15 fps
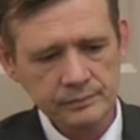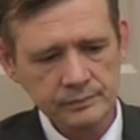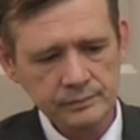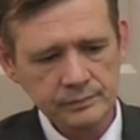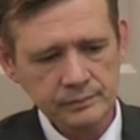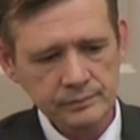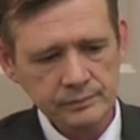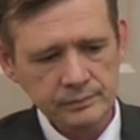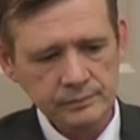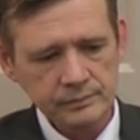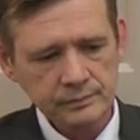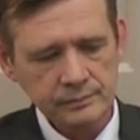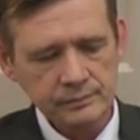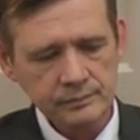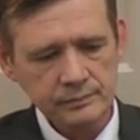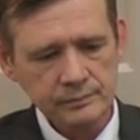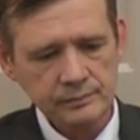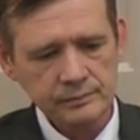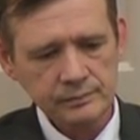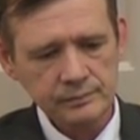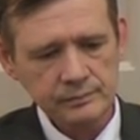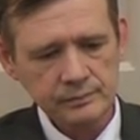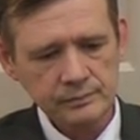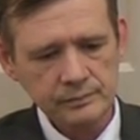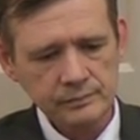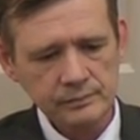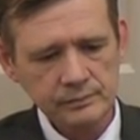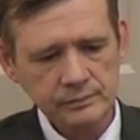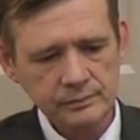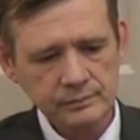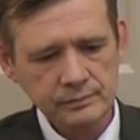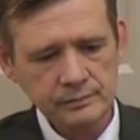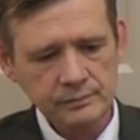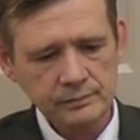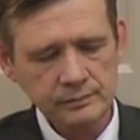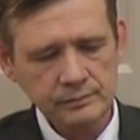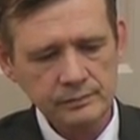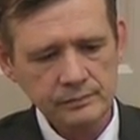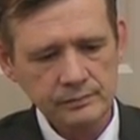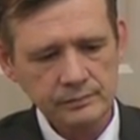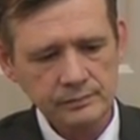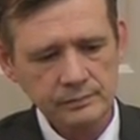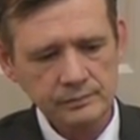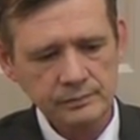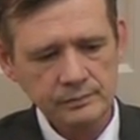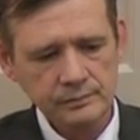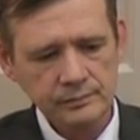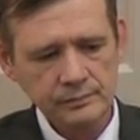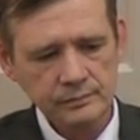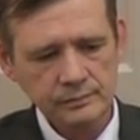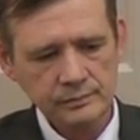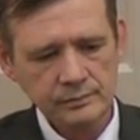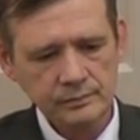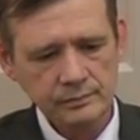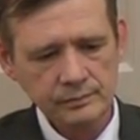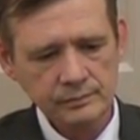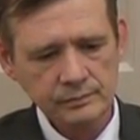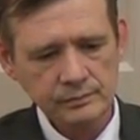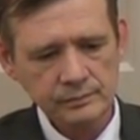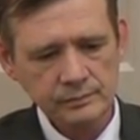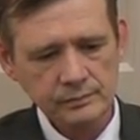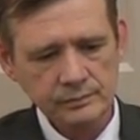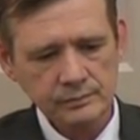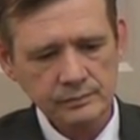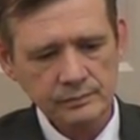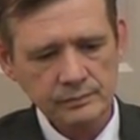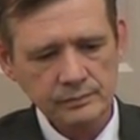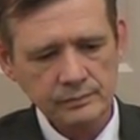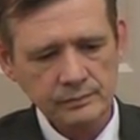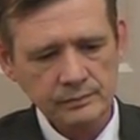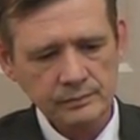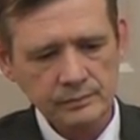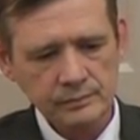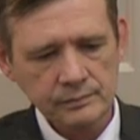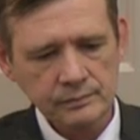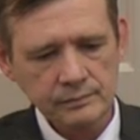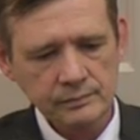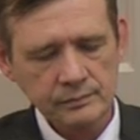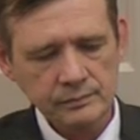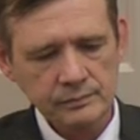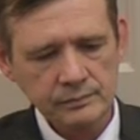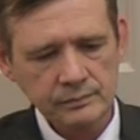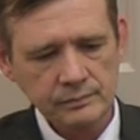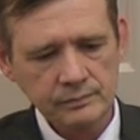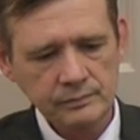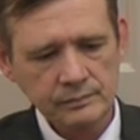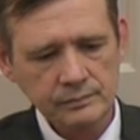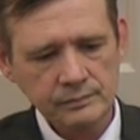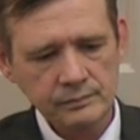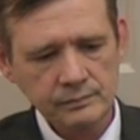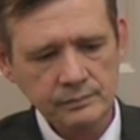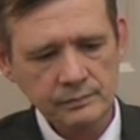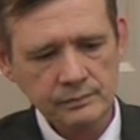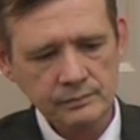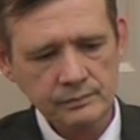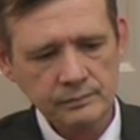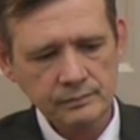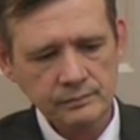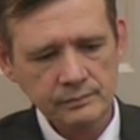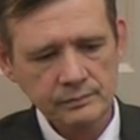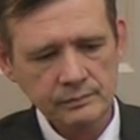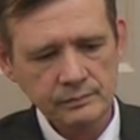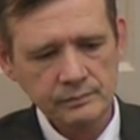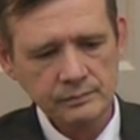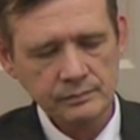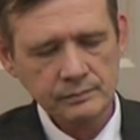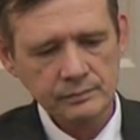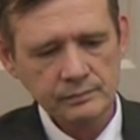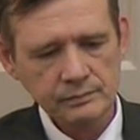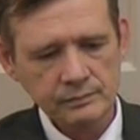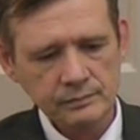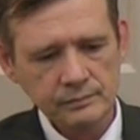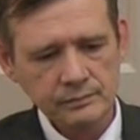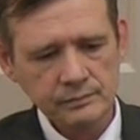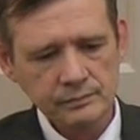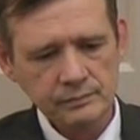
(not speaking)